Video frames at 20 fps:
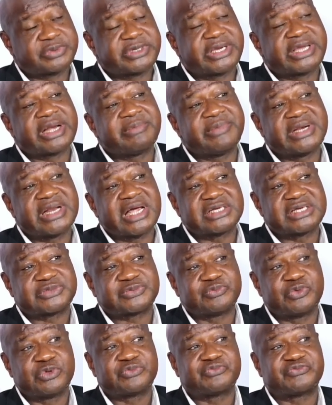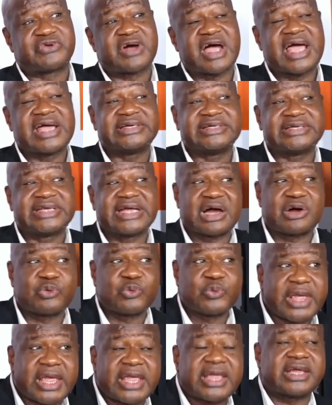criminals would find their
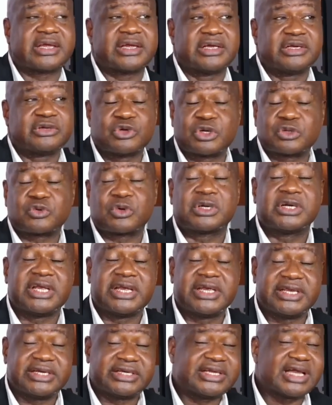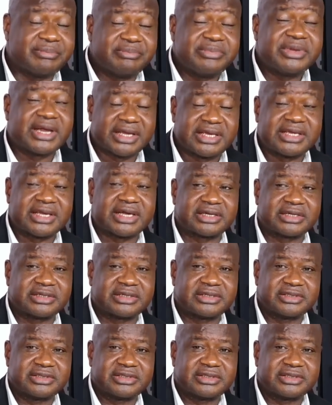way, not only in Gambia here,